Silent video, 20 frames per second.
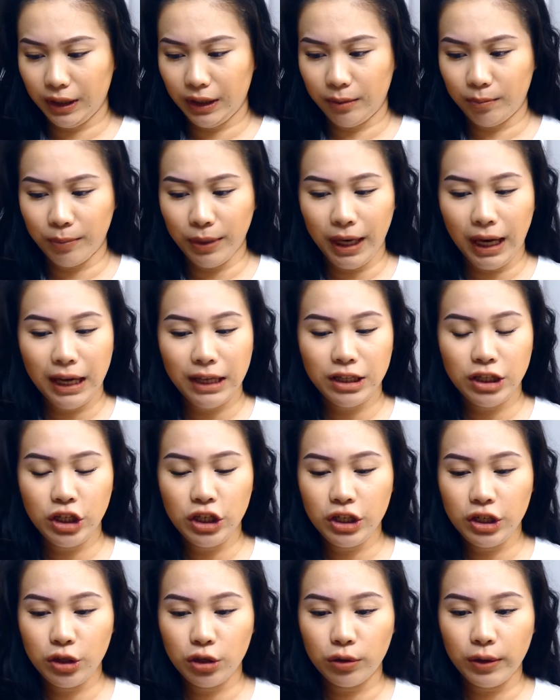but it's
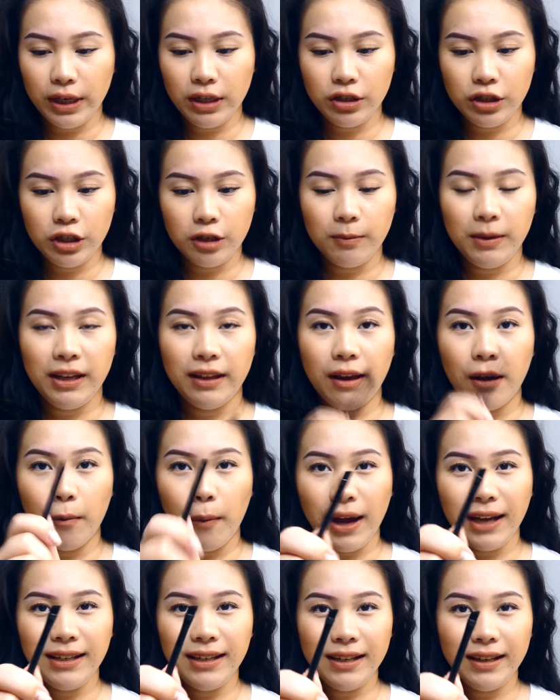just strange to me that
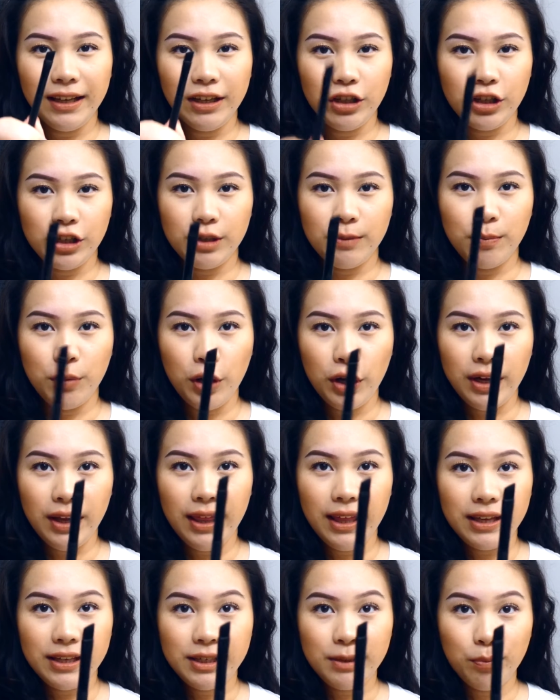why didn't they just put
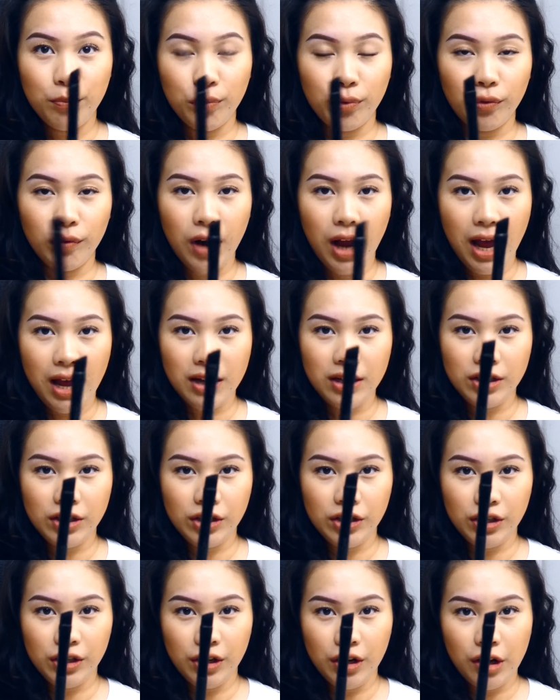this
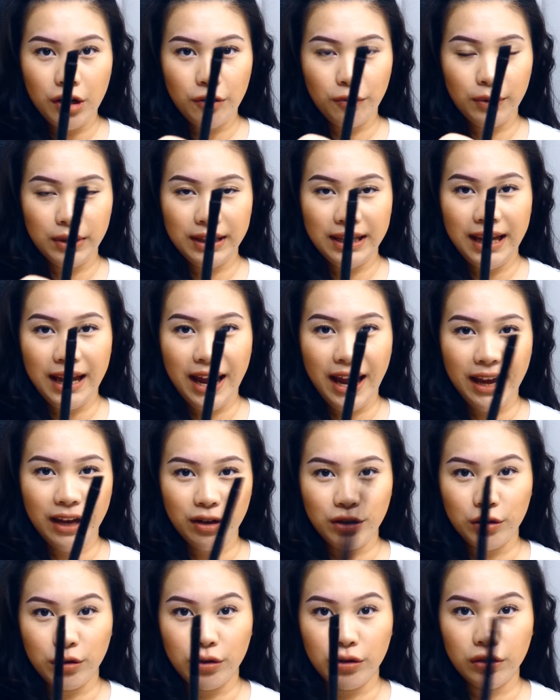brush with the
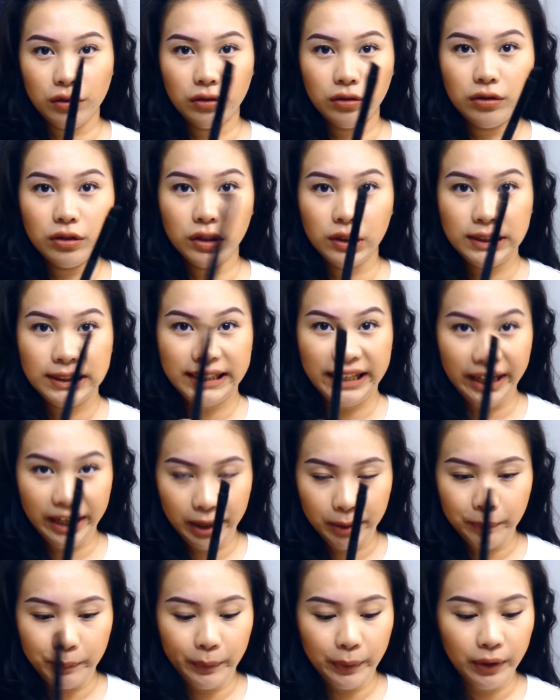angled
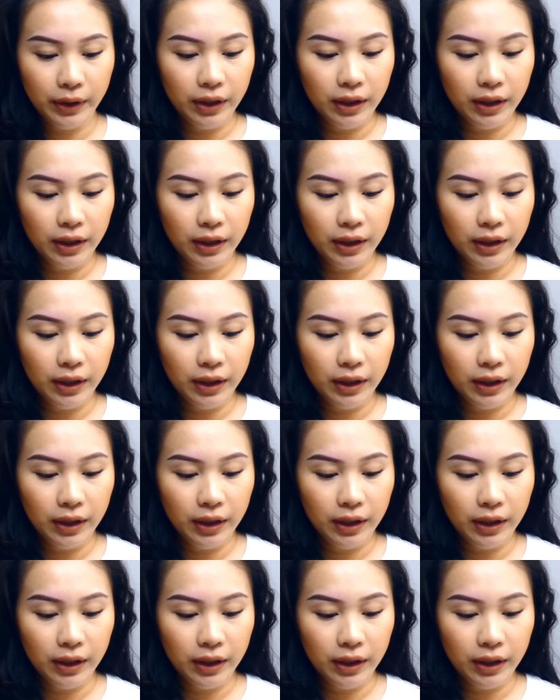tip